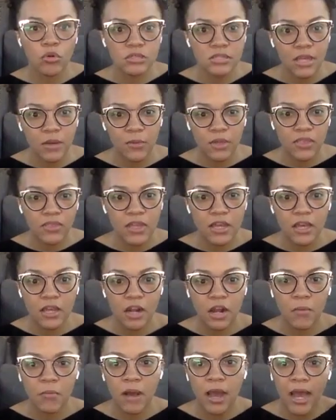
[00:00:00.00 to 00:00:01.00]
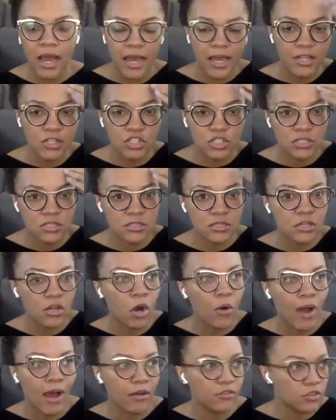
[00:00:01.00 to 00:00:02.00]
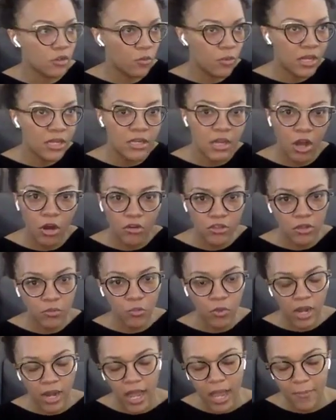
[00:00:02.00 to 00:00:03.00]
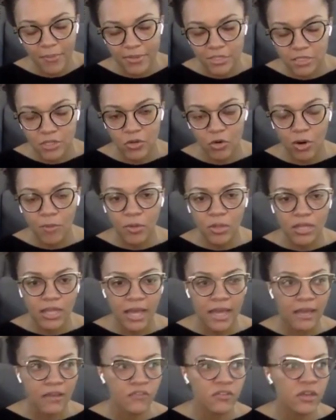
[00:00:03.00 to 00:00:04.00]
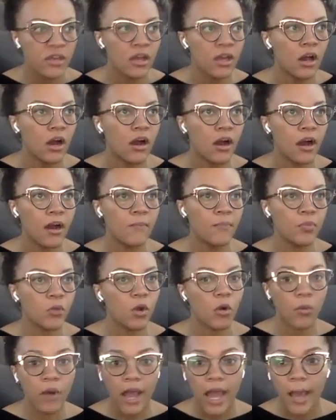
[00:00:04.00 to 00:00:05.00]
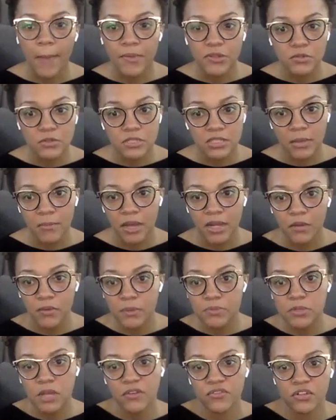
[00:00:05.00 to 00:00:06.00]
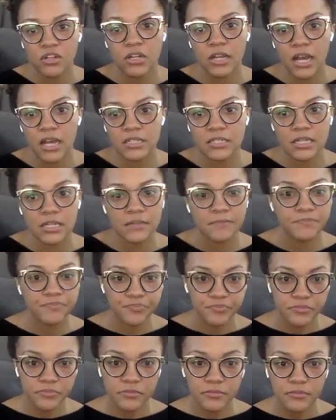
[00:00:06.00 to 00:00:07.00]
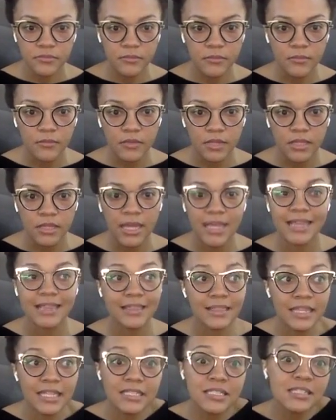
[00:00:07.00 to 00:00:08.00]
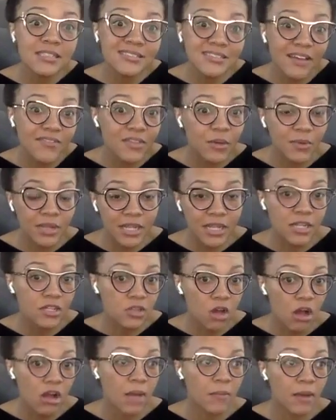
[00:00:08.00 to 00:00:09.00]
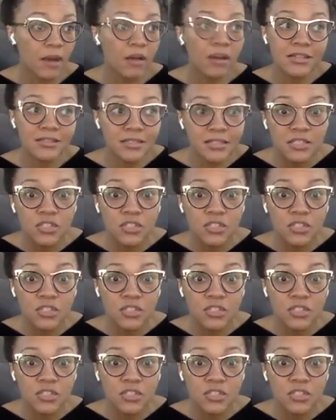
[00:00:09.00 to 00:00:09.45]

that we think in our mind just go out the window than what happens in normal life, or what happens when somebody rips off your content. Like, this is stuff that we need to talk about, because